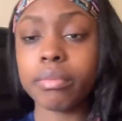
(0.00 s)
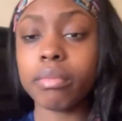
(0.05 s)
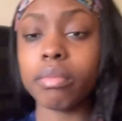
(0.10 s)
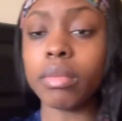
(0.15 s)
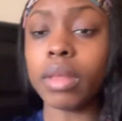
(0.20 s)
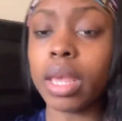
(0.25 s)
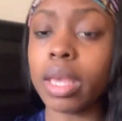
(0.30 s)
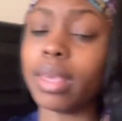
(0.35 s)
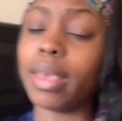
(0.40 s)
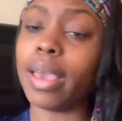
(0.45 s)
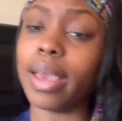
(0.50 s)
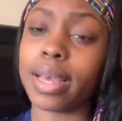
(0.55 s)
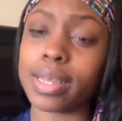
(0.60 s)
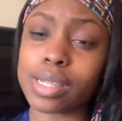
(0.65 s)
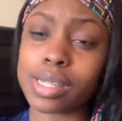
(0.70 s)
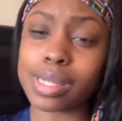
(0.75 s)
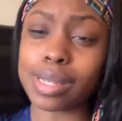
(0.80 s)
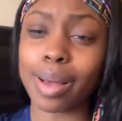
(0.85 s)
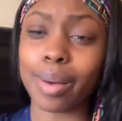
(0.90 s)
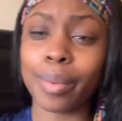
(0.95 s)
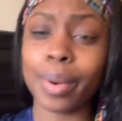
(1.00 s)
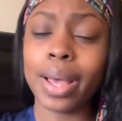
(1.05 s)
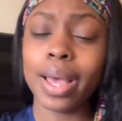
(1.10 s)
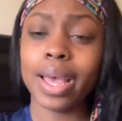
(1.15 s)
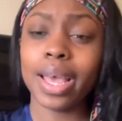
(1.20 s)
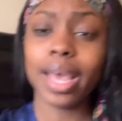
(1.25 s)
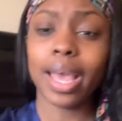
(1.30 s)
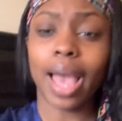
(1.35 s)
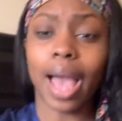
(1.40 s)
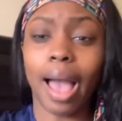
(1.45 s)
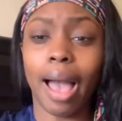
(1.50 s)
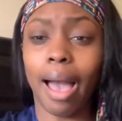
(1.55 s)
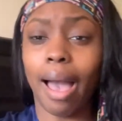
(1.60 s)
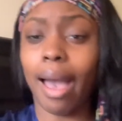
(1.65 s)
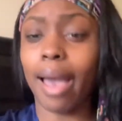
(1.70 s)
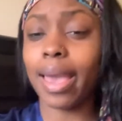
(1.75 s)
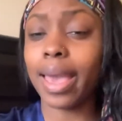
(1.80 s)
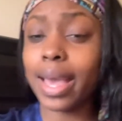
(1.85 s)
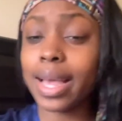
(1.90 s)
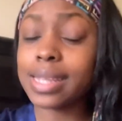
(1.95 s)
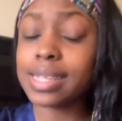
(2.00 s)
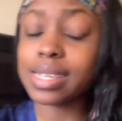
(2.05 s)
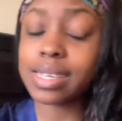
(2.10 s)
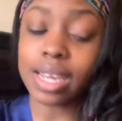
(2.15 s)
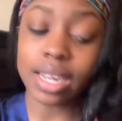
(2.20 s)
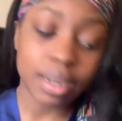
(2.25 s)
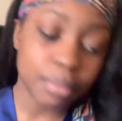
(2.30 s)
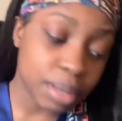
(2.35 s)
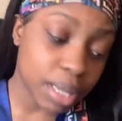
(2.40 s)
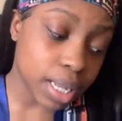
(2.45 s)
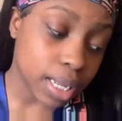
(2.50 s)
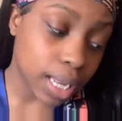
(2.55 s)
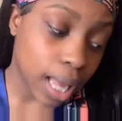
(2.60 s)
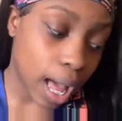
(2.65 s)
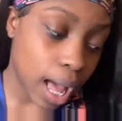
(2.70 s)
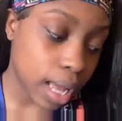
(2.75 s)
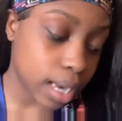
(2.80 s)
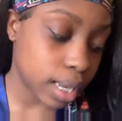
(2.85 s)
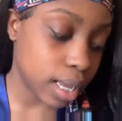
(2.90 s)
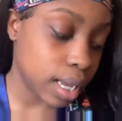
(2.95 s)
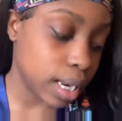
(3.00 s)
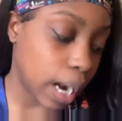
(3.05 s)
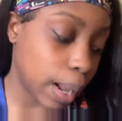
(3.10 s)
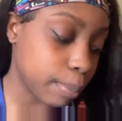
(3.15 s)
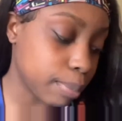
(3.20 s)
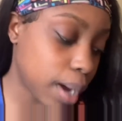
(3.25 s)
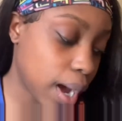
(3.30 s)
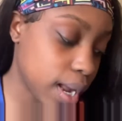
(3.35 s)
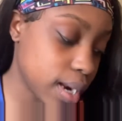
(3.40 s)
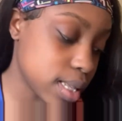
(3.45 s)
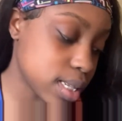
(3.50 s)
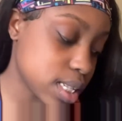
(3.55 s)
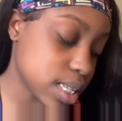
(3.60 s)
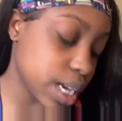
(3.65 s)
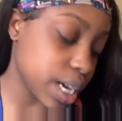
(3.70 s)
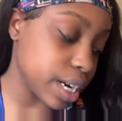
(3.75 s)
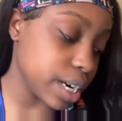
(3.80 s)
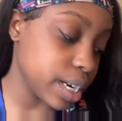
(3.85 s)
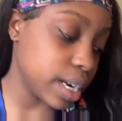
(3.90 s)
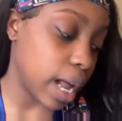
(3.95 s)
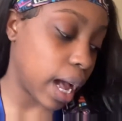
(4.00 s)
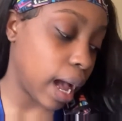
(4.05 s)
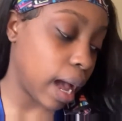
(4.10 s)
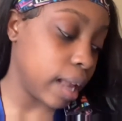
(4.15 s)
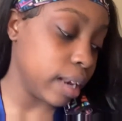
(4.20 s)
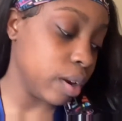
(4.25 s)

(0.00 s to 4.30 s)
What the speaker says: yeah, so. It's going to be a lot, and I'm kind of scared that